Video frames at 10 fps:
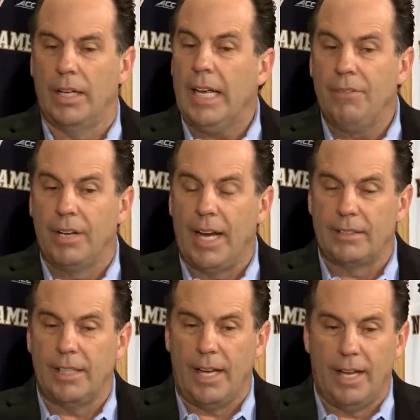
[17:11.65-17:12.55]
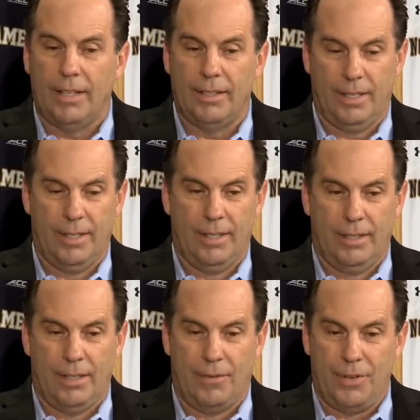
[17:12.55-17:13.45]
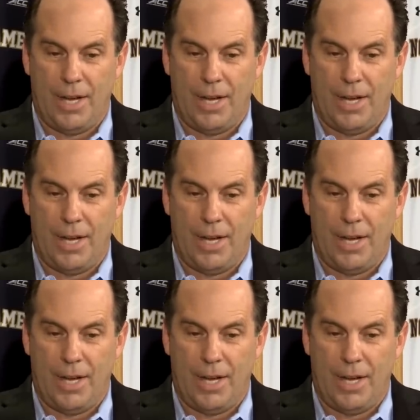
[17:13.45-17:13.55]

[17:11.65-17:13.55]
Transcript: Even at the end of the,